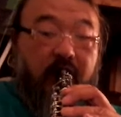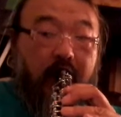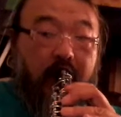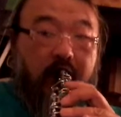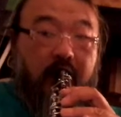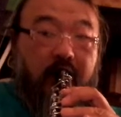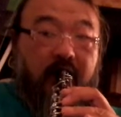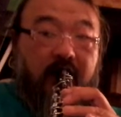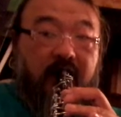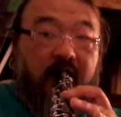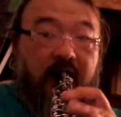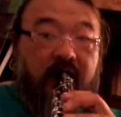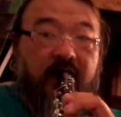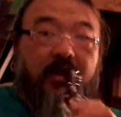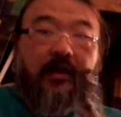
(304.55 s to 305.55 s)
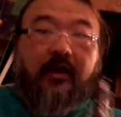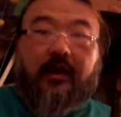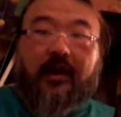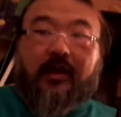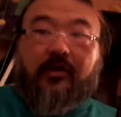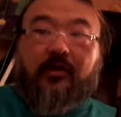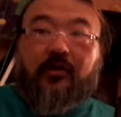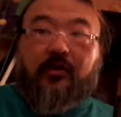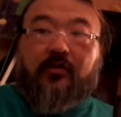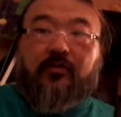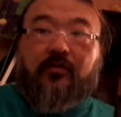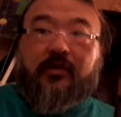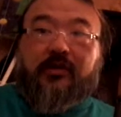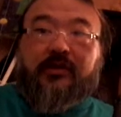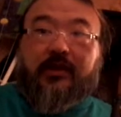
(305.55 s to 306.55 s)
And then, I don't know,
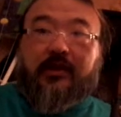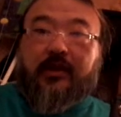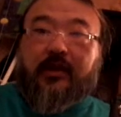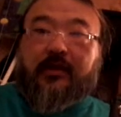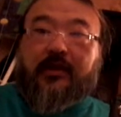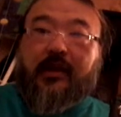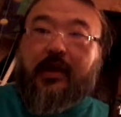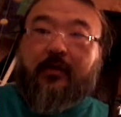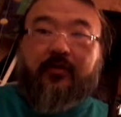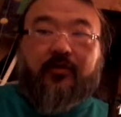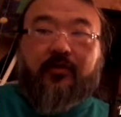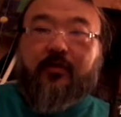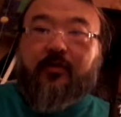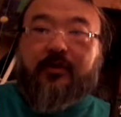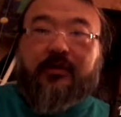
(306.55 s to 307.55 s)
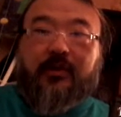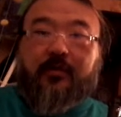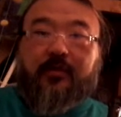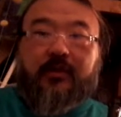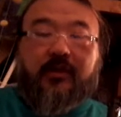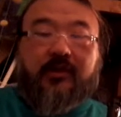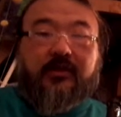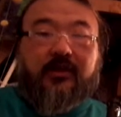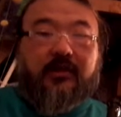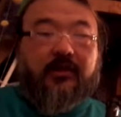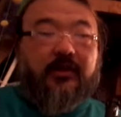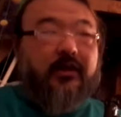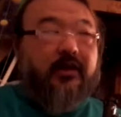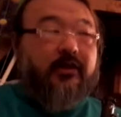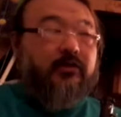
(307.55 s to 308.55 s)
who was that? Like a Tabito or somebody said
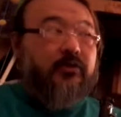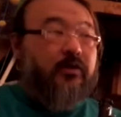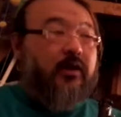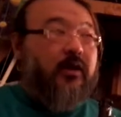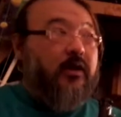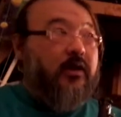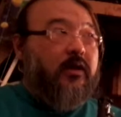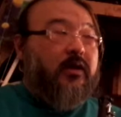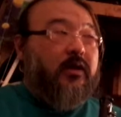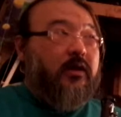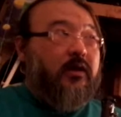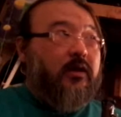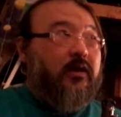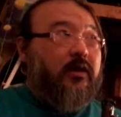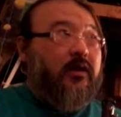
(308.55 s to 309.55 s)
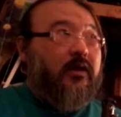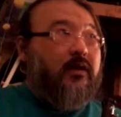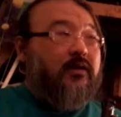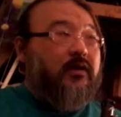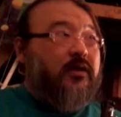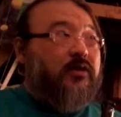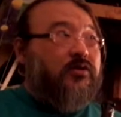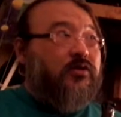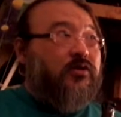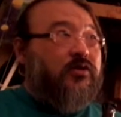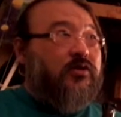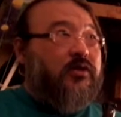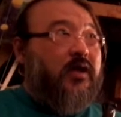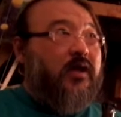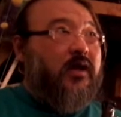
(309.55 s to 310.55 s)
that actually it needs to
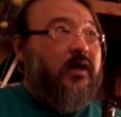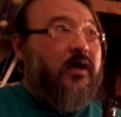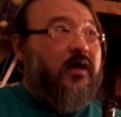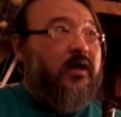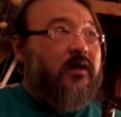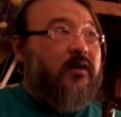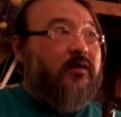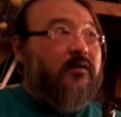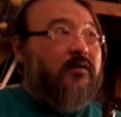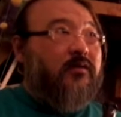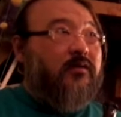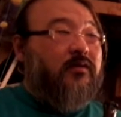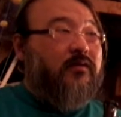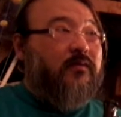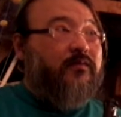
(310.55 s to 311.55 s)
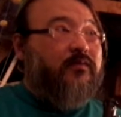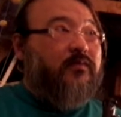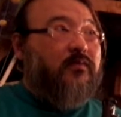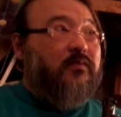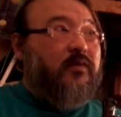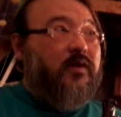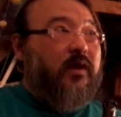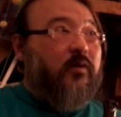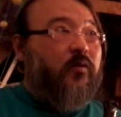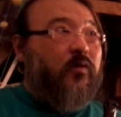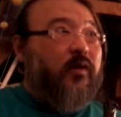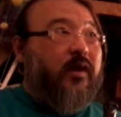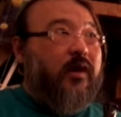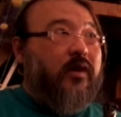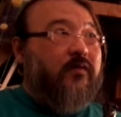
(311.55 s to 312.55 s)
stay that
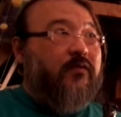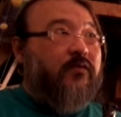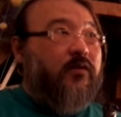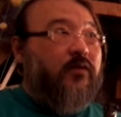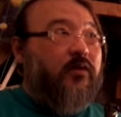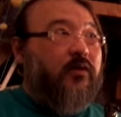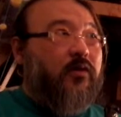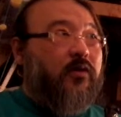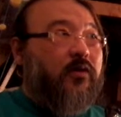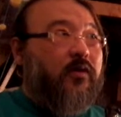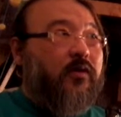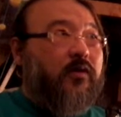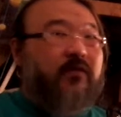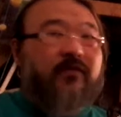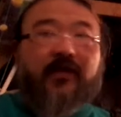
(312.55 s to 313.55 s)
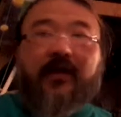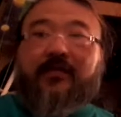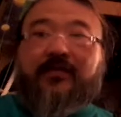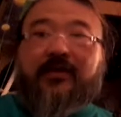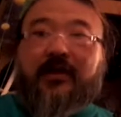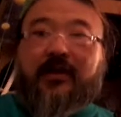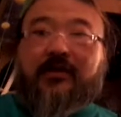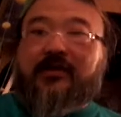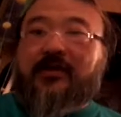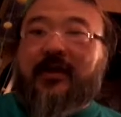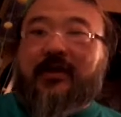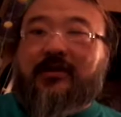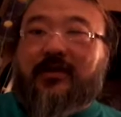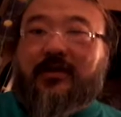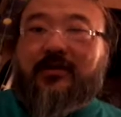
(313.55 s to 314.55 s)
way for 5 seconds,
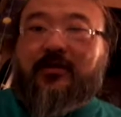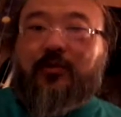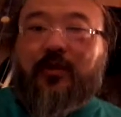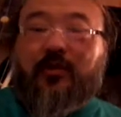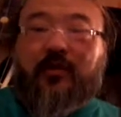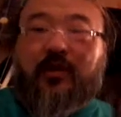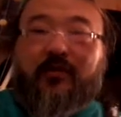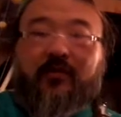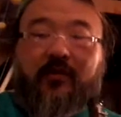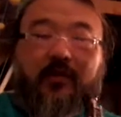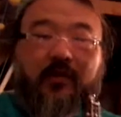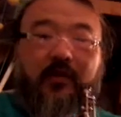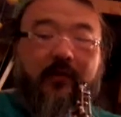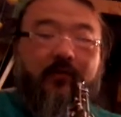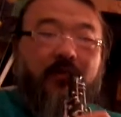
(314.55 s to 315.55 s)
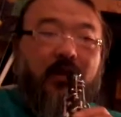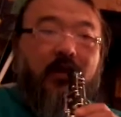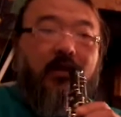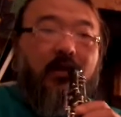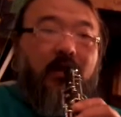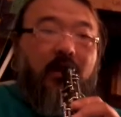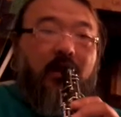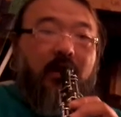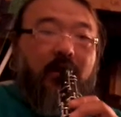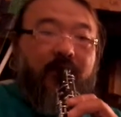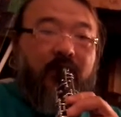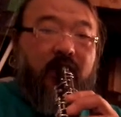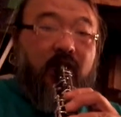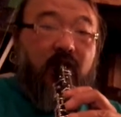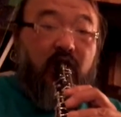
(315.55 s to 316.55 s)
10 seconds, or whatever, you know. Um,